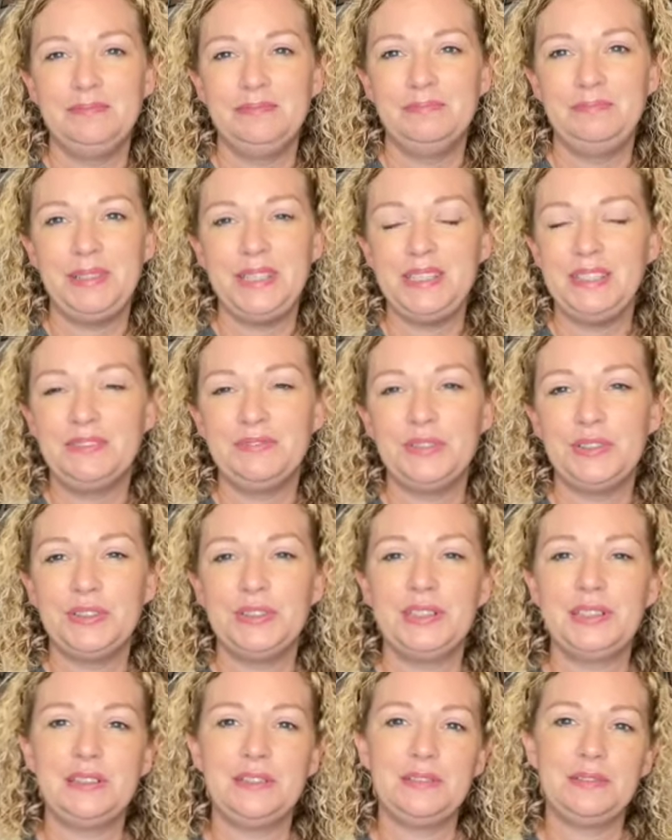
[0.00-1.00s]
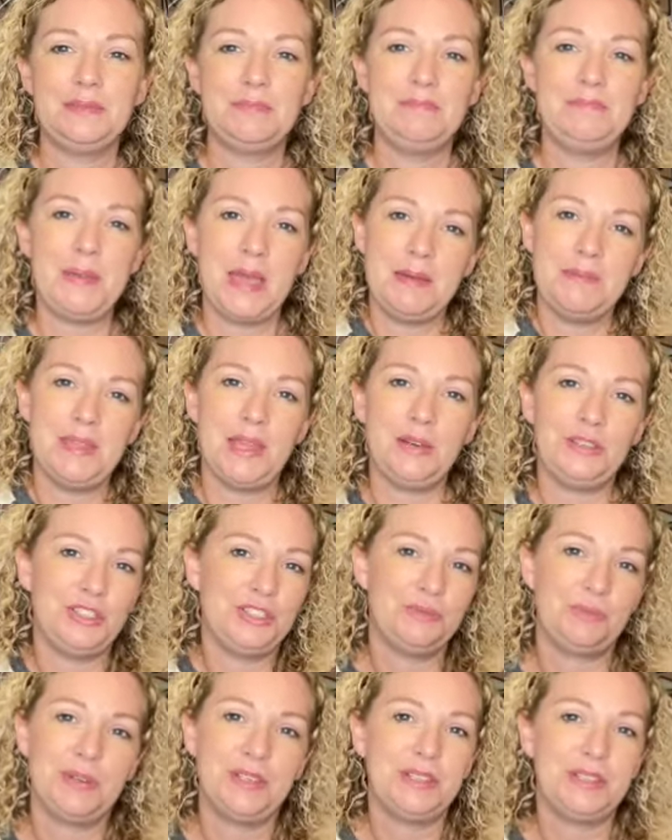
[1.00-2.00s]
peaceful little baby that
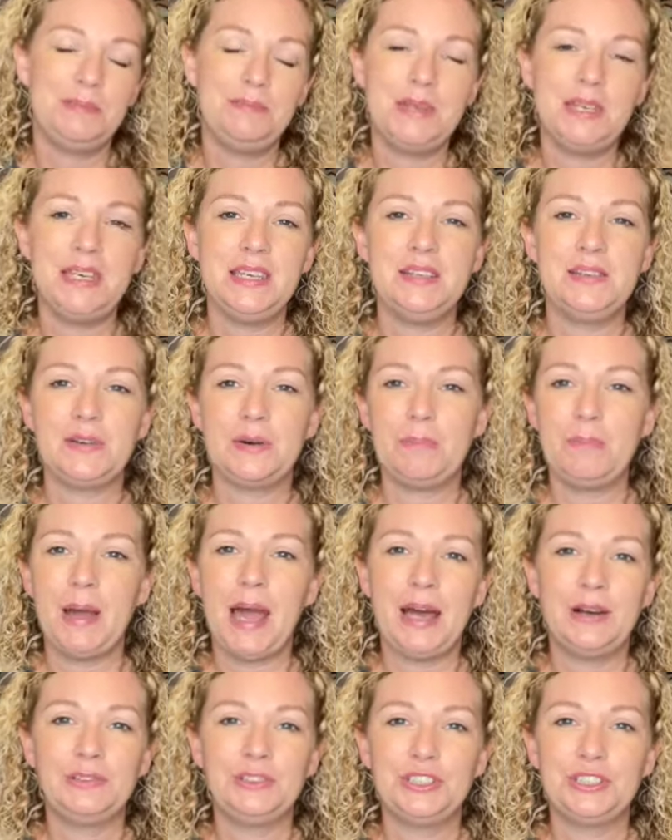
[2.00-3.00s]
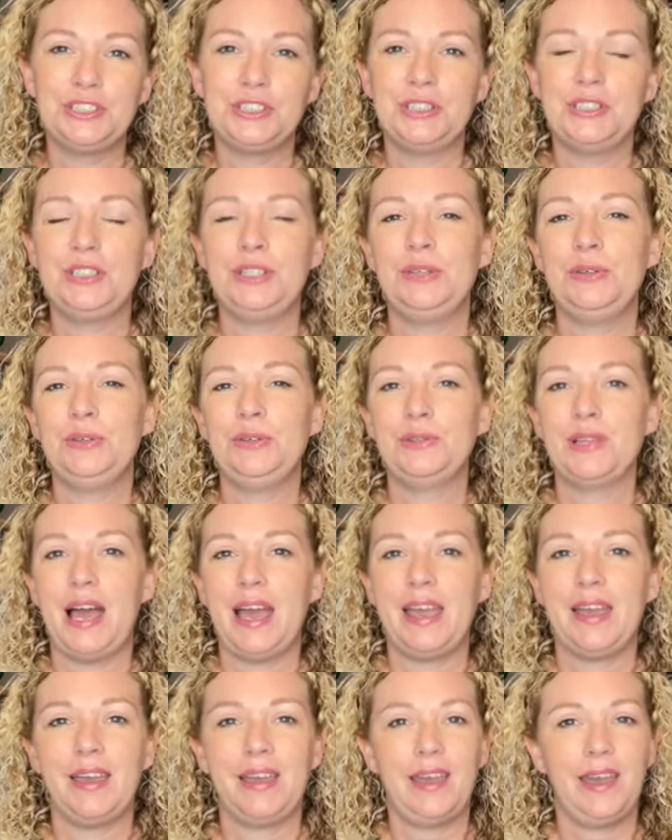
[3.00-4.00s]
just wants to be, you know, pouched, to
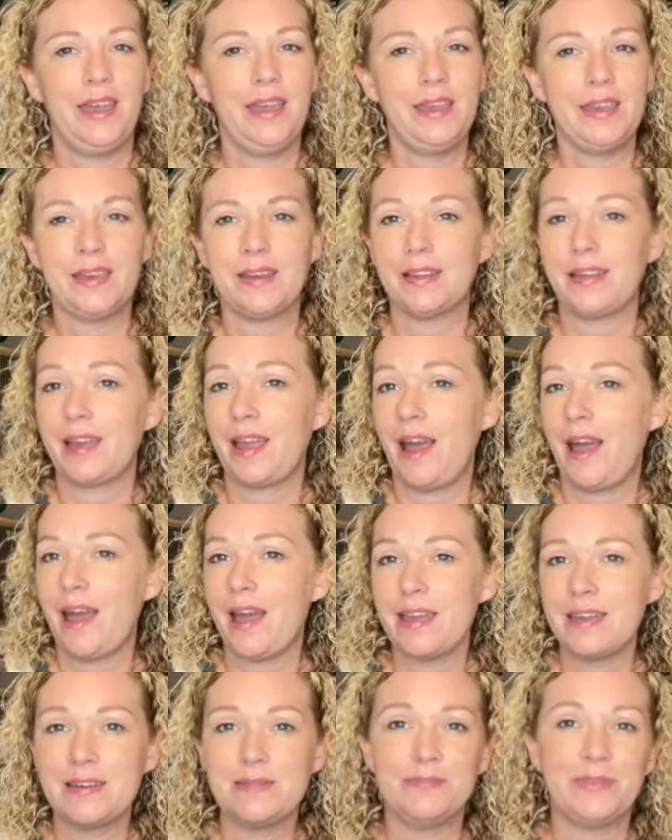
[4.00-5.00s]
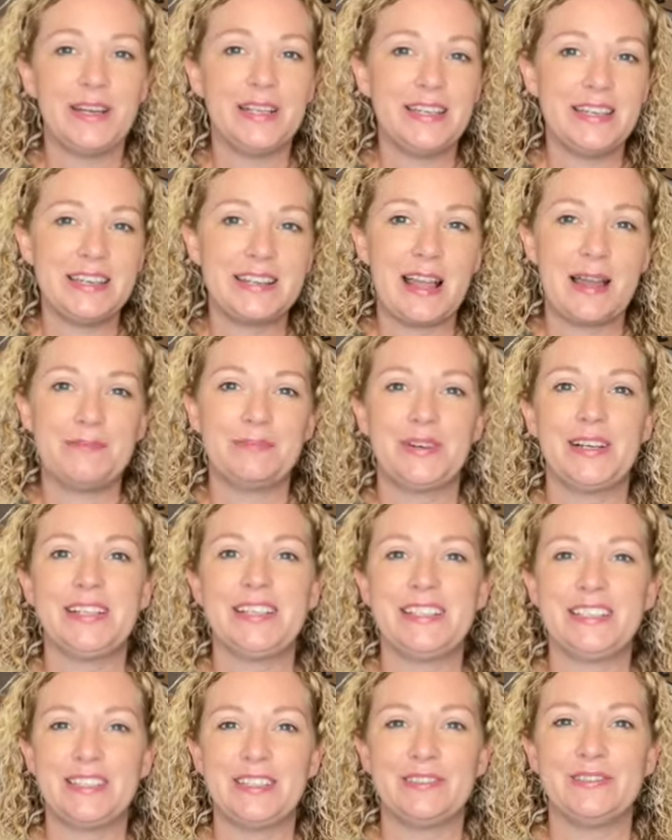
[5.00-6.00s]
like, hey, like I am ready and I'm
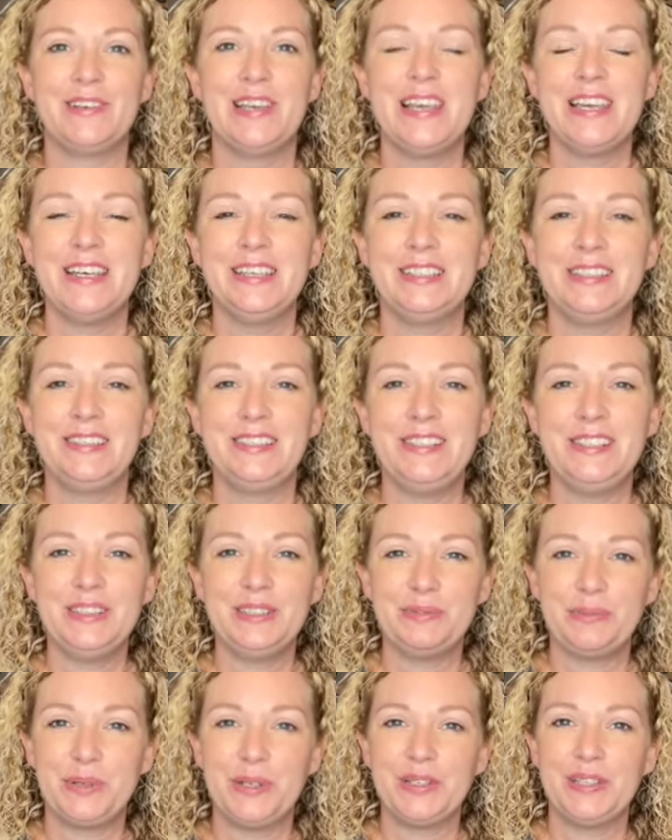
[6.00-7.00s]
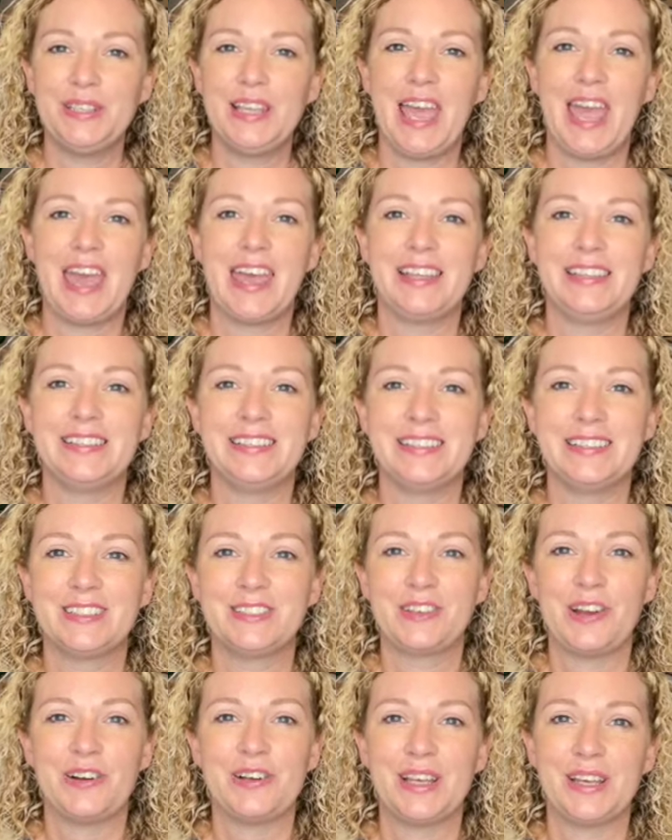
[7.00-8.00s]
ready to see this world and
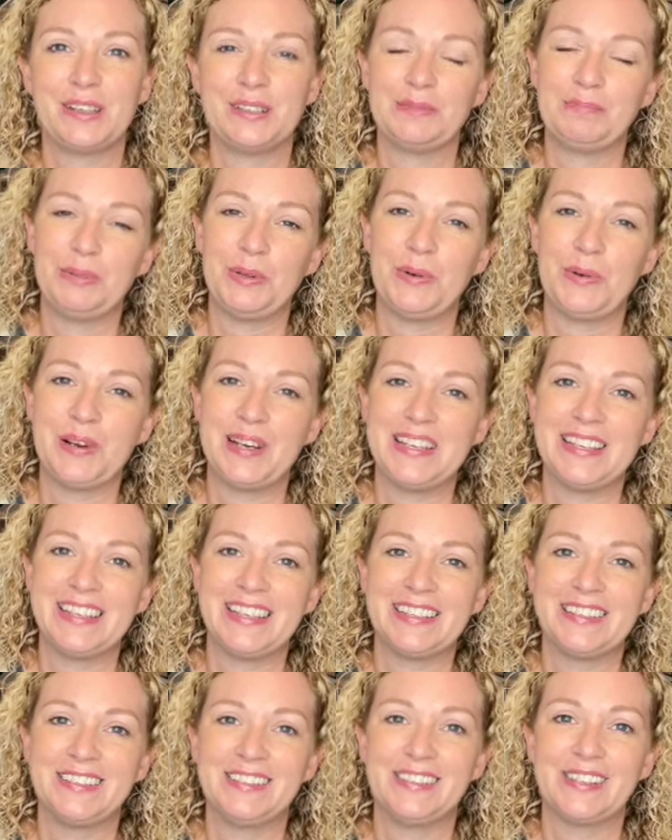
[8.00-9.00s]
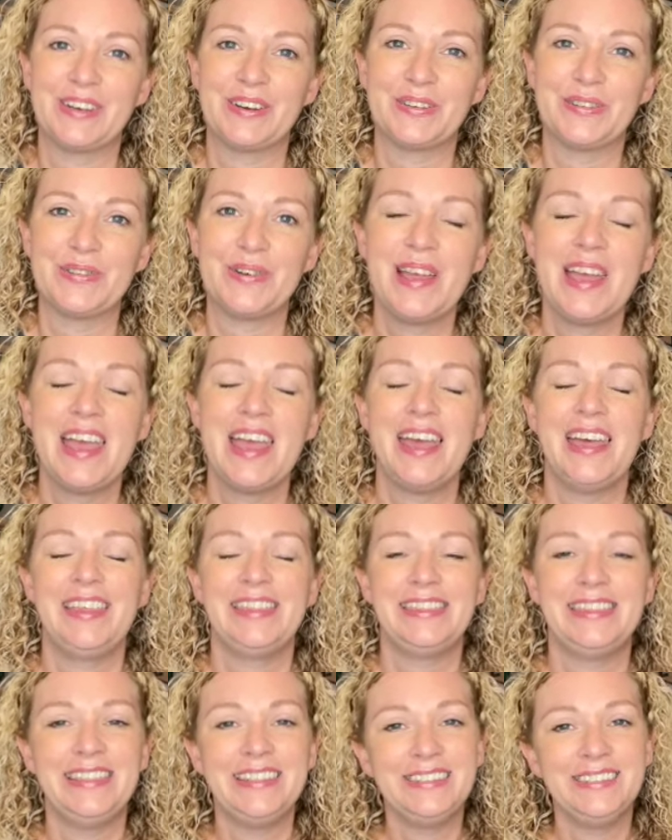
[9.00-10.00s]
start exploring. And so
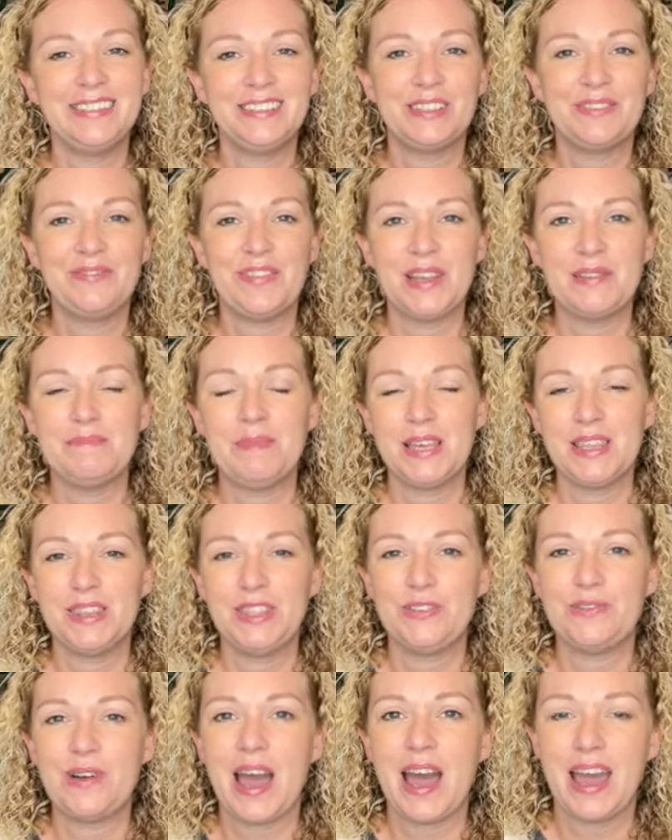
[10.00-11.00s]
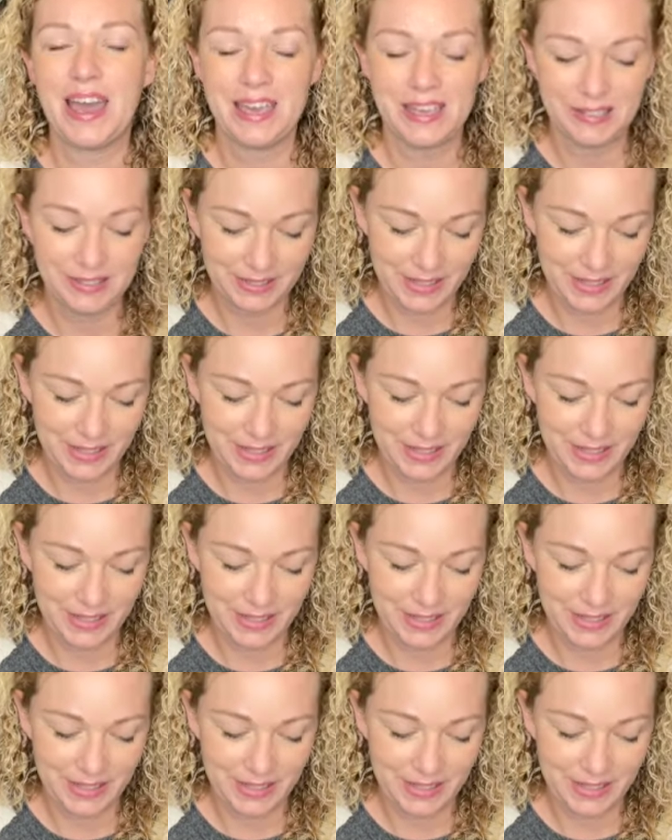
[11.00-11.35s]
this is a fun month, you guys,